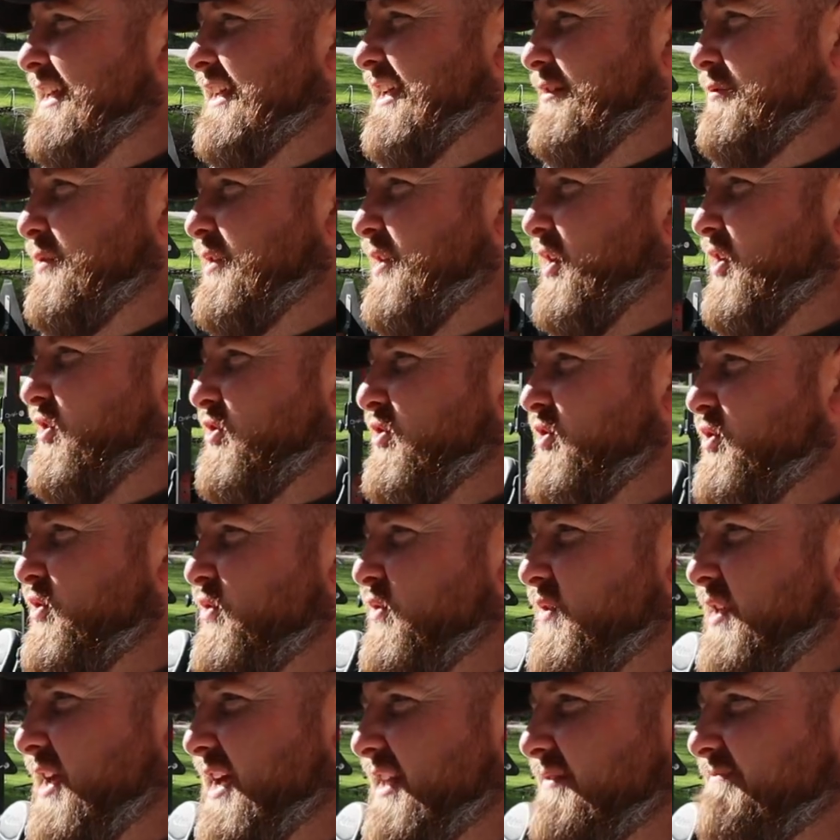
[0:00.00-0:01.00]
And we all
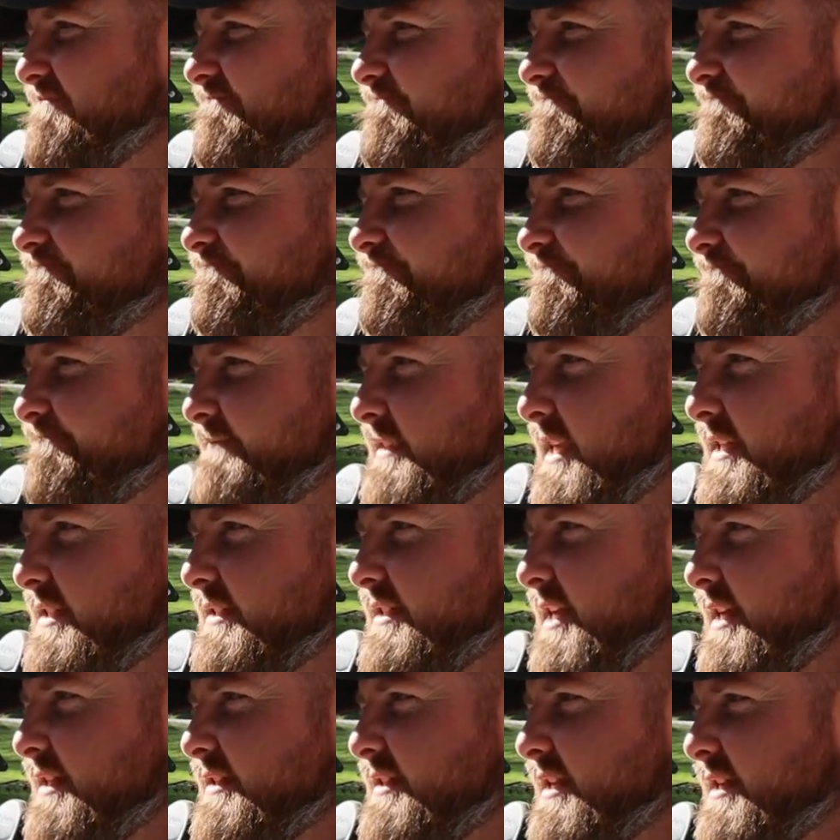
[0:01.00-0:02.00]
know that
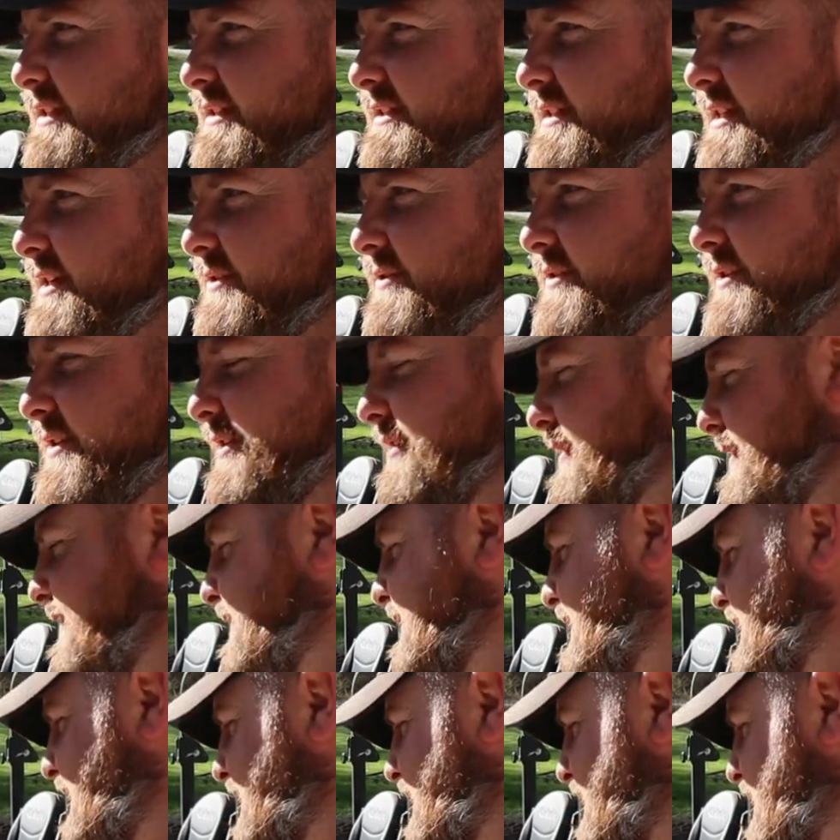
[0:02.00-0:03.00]
that's not necessarily a good
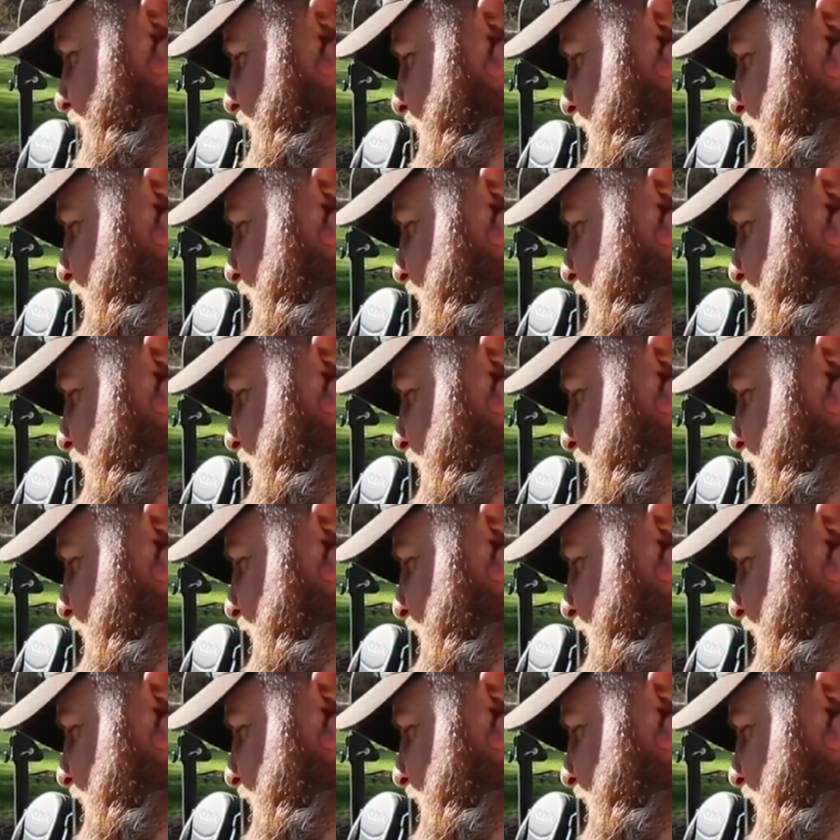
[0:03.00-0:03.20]
thing.